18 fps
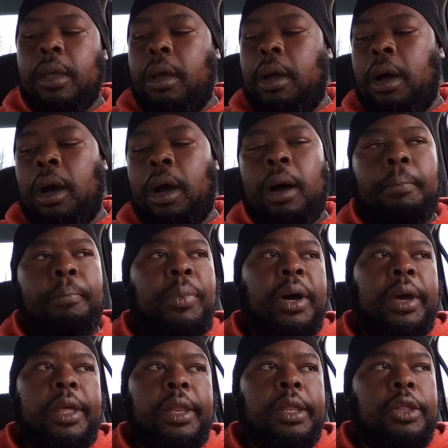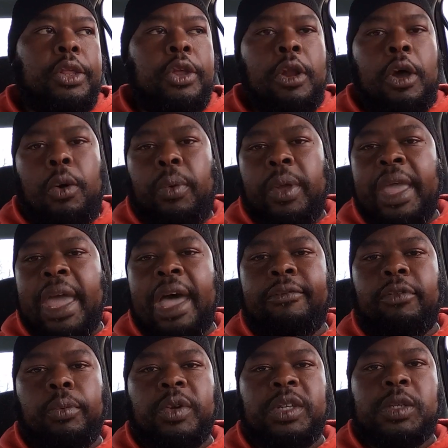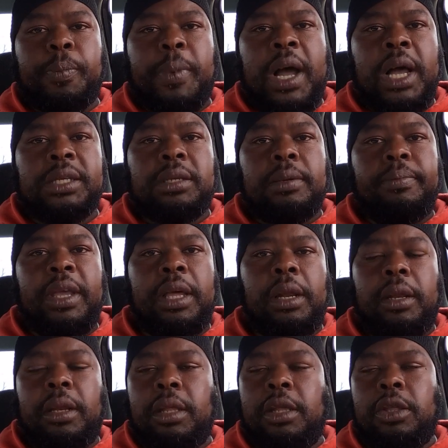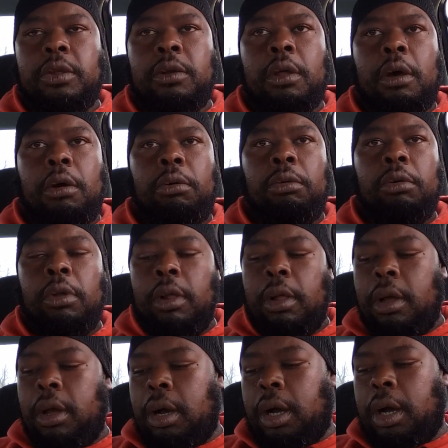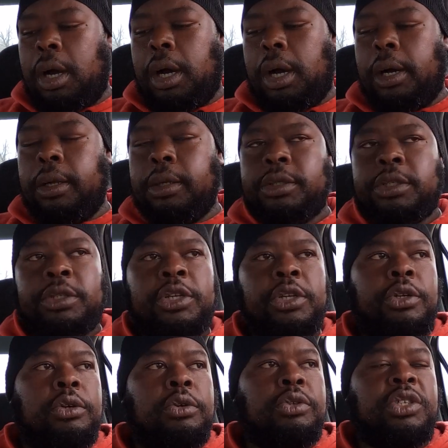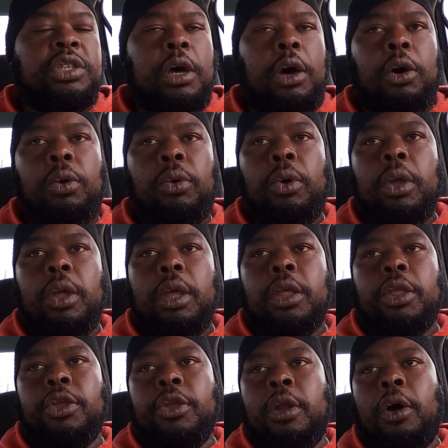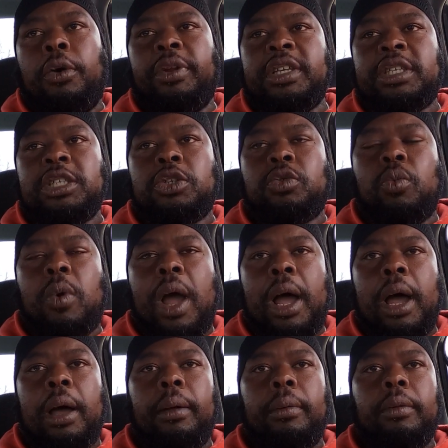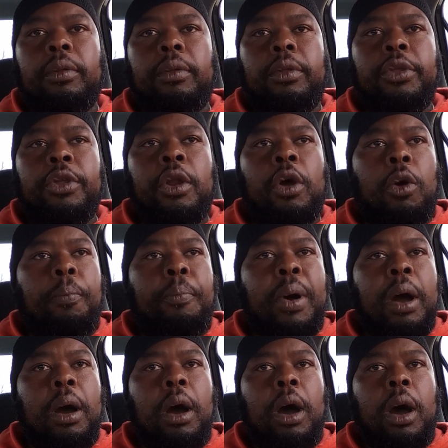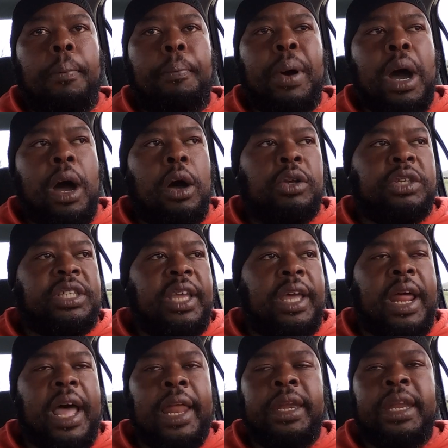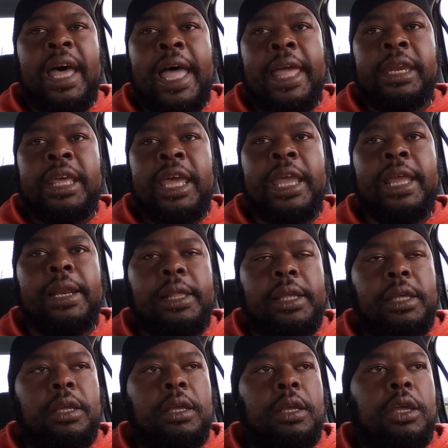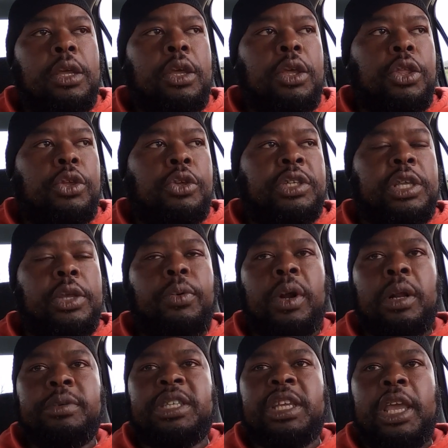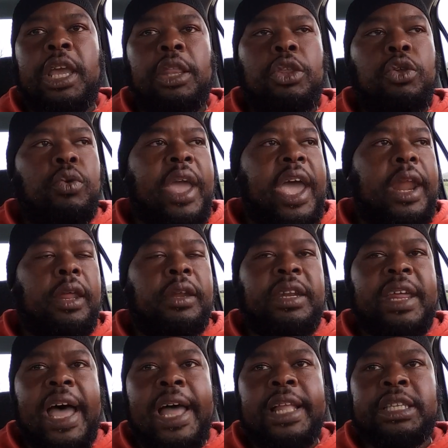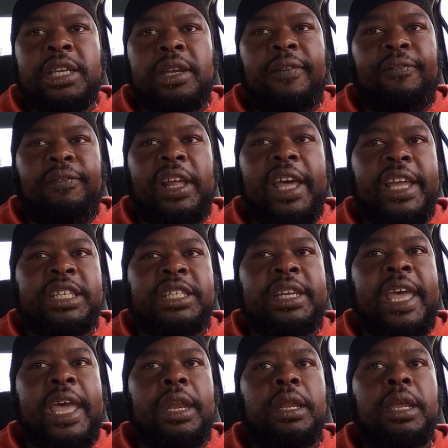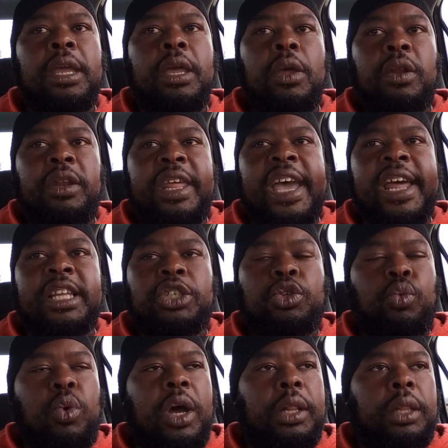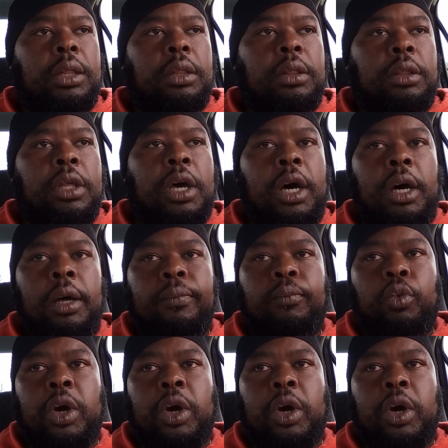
But we have a responsibility, to do so. This is why, Paul said, I die daily. You see what I'm saying? You got to die to the flesh. That is what the